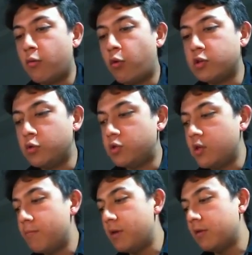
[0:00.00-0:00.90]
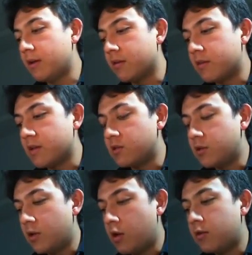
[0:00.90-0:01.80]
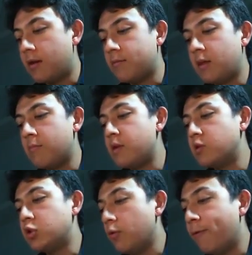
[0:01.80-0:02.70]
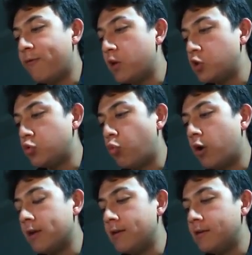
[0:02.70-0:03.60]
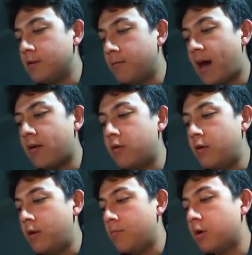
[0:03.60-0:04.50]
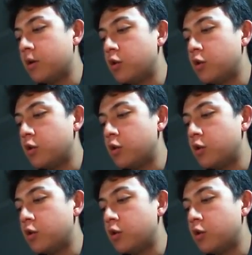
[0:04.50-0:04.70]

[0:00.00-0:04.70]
once you see a bit like this. That it means you finished one pattern, but